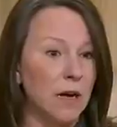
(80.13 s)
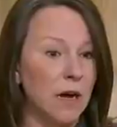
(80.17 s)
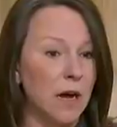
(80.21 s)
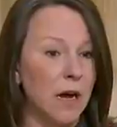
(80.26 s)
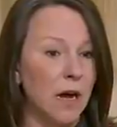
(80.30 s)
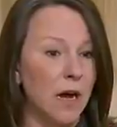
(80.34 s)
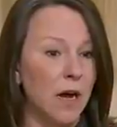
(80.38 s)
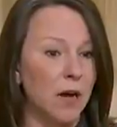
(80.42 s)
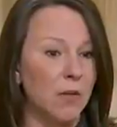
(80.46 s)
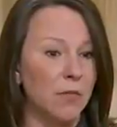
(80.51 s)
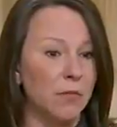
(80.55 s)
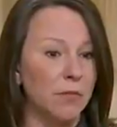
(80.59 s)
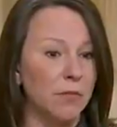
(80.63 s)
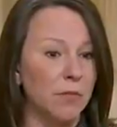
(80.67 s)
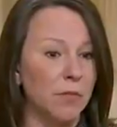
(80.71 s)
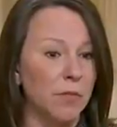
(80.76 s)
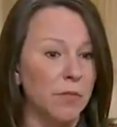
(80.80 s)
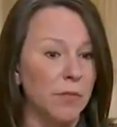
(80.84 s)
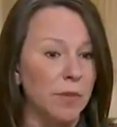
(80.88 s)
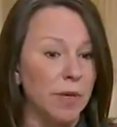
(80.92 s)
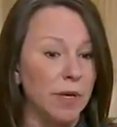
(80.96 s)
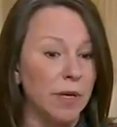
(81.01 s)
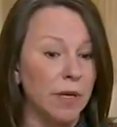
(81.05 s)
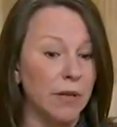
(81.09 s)
Um,
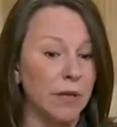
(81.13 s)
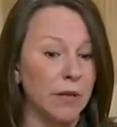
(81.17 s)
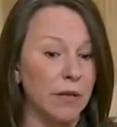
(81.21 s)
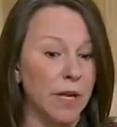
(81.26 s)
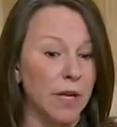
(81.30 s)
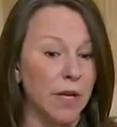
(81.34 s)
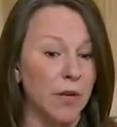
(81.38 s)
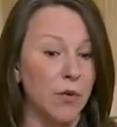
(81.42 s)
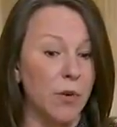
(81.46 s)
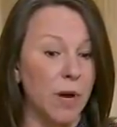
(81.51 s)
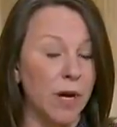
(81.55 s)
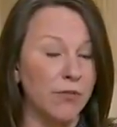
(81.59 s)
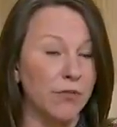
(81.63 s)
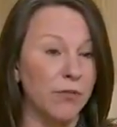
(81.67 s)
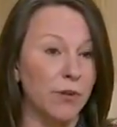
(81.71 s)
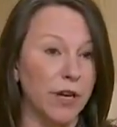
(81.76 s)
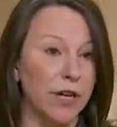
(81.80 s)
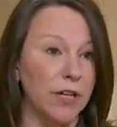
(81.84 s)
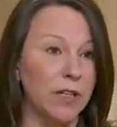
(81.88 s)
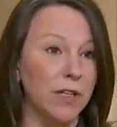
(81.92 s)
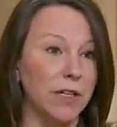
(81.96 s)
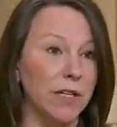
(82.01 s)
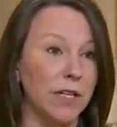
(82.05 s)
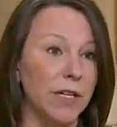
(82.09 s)
and, and quite
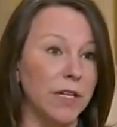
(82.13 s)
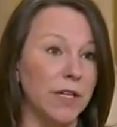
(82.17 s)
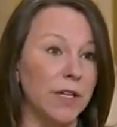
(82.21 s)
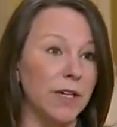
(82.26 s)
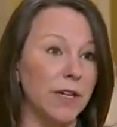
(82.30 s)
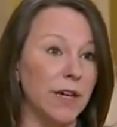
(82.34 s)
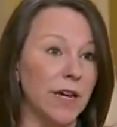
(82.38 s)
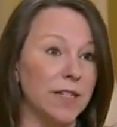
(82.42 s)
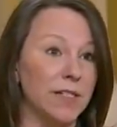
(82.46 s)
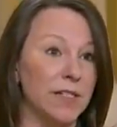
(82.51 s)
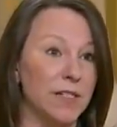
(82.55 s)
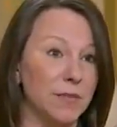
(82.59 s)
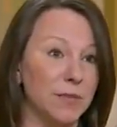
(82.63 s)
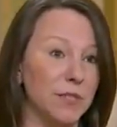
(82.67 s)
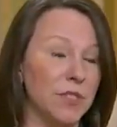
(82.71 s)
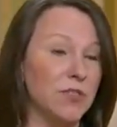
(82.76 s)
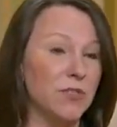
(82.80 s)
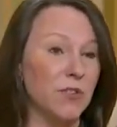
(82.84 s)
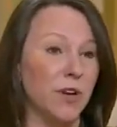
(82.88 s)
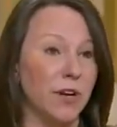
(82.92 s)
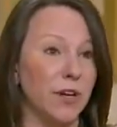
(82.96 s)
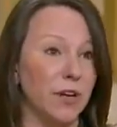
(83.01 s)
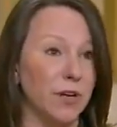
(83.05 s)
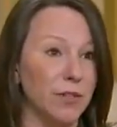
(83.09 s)
frankly, as
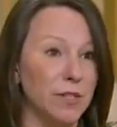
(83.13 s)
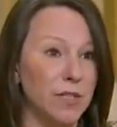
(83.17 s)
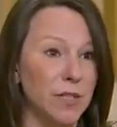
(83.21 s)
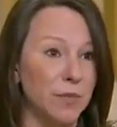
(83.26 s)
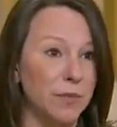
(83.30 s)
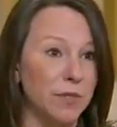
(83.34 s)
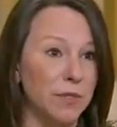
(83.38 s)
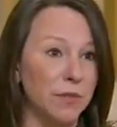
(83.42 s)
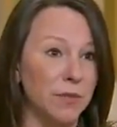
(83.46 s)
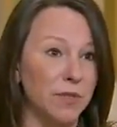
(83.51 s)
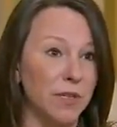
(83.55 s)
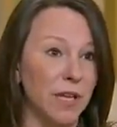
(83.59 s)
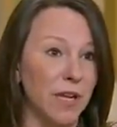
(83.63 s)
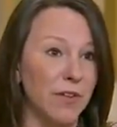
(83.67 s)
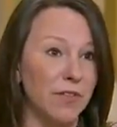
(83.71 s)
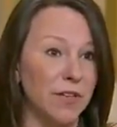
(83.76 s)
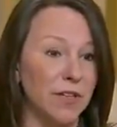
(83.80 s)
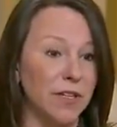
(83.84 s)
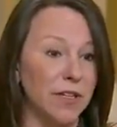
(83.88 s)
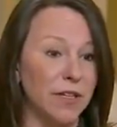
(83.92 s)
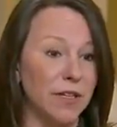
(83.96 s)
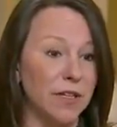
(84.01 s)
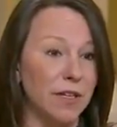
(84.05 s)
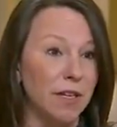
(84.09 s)
demonstrated on September
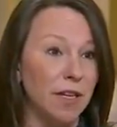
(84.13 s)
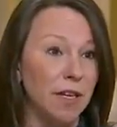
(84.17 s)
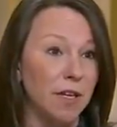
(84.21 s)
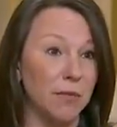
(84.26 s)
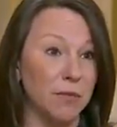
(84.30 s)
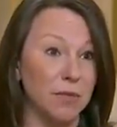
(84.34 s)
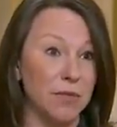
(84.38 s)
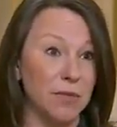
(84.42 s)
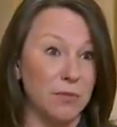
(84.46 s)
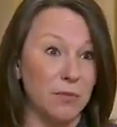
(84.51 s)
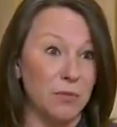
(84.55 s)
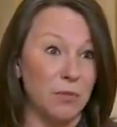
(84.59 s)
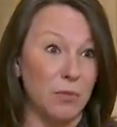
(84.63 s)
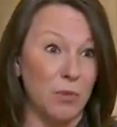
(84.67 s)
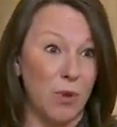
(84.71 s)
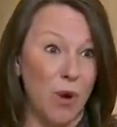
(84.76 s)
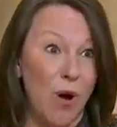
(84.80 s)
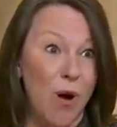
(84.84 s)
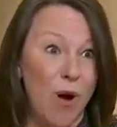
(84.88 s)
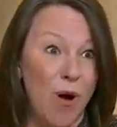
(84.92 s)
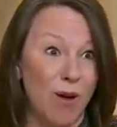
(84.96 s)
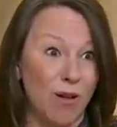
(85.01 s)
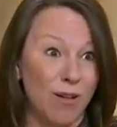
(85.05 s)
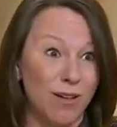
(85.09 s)
11th, it was
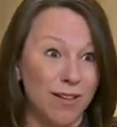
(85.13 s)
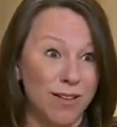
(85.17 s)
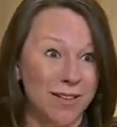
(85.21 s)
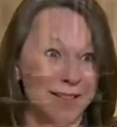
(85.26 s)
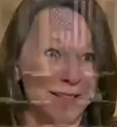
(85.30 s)
wrong.